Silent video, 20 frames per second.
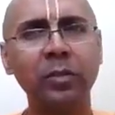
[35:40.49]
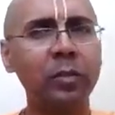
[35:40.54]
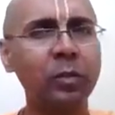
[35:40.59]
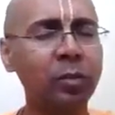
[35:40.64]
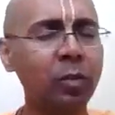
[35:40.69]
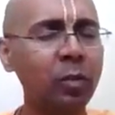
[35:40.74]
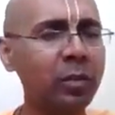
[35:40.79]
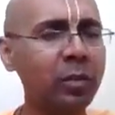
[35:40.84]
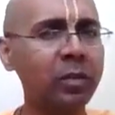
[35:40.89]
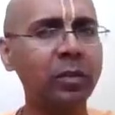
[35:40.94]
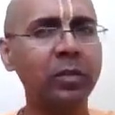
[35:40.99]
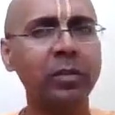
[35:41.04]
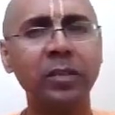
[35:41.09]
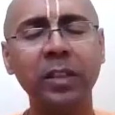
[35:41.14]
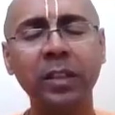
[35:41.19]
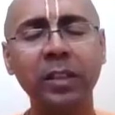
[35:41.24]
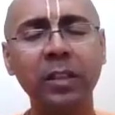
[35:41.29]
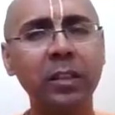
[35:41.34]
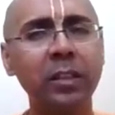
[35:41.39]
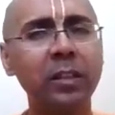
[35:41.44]
you don't
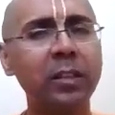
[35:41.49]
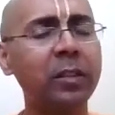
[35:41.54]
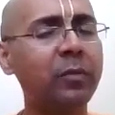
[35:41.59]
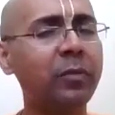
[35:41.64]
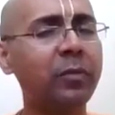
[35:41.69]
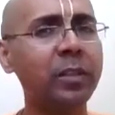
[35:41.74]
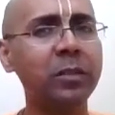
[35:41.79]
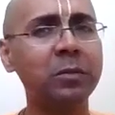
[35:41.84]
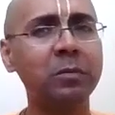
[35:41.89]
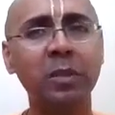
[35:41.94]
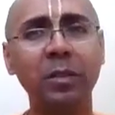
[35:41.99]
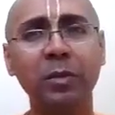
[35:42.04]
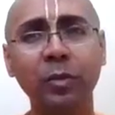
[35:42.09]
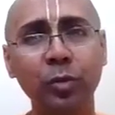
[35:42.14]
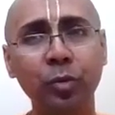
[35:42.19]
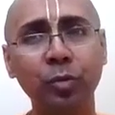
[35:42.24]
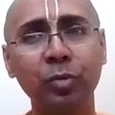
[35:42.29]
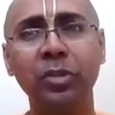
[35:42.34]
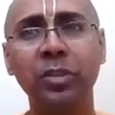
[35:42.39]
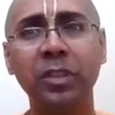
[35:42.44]
see the difference between
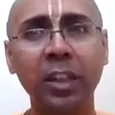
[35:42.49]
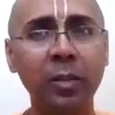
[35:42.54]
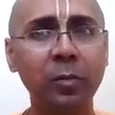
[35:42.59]
Shuchi